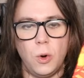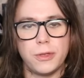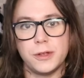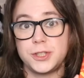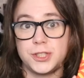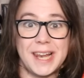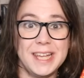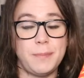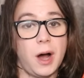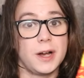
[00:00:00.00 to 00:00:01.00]
Author
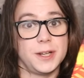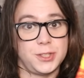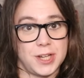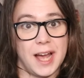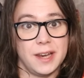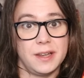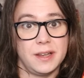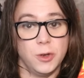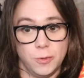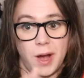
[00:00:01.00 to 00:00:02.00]
Shelley Parker Chan,
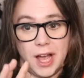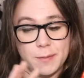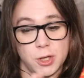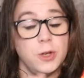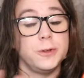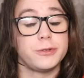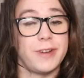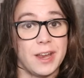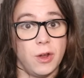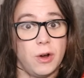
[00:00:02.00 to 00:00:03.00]
whom I am a huge
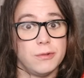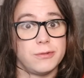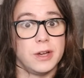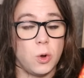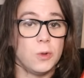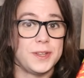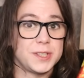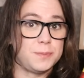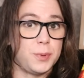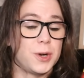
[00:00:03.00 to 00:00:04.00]
fan of, called
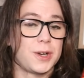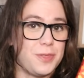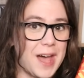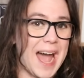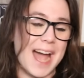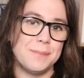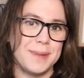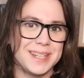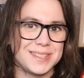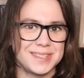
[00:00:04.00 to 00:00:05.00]
this book The
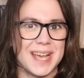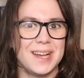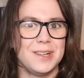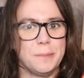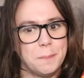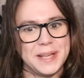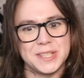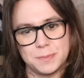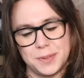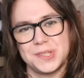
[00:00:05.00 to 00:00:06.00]
Handmaid's Tale
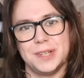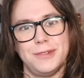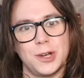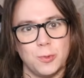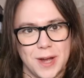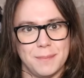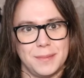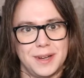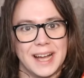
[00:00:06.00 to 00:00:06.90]
Meets Pacific Rim.